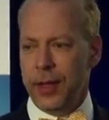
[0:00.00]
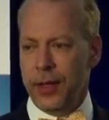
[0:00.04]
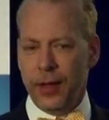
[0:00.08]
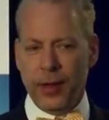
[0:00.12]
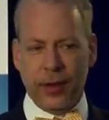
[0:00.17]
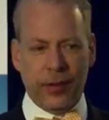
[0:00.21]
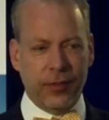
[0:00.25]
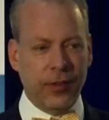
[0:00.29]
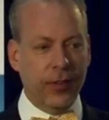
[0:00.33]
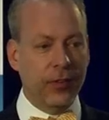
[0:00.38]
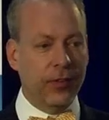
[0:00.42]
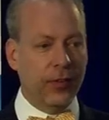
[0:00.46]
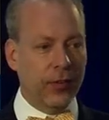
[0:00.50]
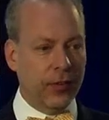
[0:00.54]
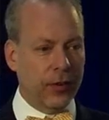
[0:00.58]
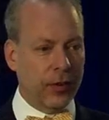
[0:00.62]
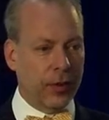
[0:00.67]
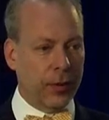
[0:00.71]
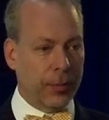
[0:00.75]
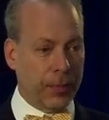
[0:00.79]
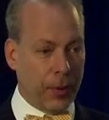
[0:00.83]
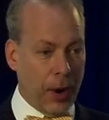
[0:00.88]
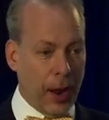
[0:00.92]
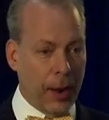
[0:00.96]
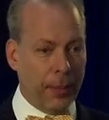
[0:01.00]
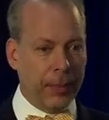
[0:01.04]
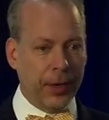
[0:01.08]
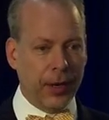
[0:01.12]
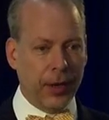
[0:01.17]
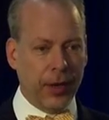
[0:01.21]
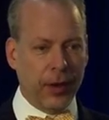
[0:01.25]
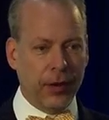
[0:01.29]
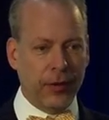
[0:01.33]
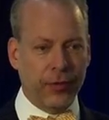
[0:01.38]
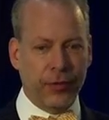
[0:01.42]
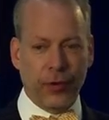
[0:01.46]
existence of the
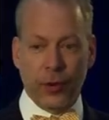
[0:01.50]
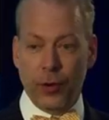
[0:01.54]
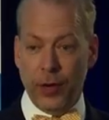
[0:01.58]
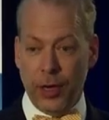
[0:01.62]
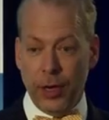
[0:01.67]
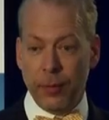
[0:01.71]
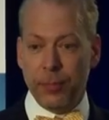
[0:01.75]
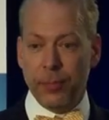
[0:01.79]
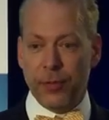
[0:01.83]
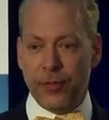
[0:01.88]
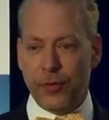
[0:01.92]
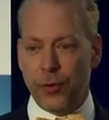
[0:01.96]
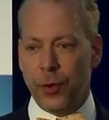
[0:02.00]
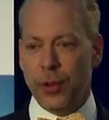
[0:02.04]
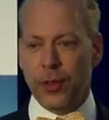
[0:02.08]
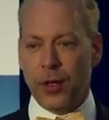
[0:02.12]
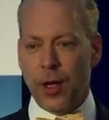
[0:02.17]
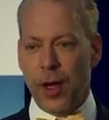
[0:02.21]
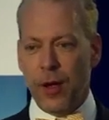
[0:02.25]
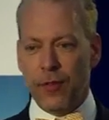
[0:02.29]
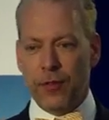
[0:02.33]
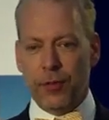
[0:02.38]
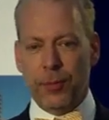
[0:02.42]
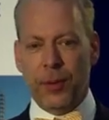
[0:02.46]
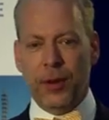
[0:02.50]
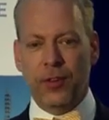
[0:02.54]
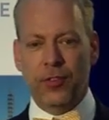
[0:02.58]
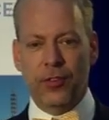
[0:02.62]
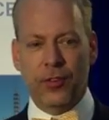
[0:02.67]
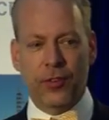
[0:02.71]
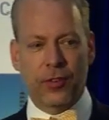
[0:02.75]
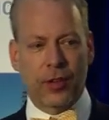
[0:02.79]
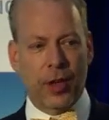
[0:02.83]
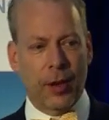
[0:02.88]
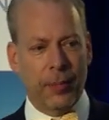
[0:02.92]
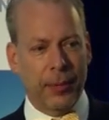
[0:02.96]
property on your phone even before the
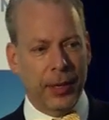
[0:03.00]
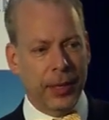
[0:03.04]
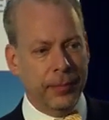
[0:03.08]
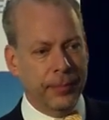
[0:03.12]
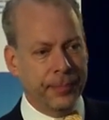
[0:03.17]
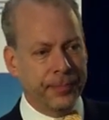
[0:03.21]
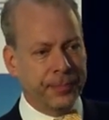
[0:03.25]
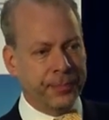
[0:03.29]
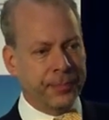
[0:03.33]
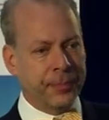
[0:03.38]
confirmations come in.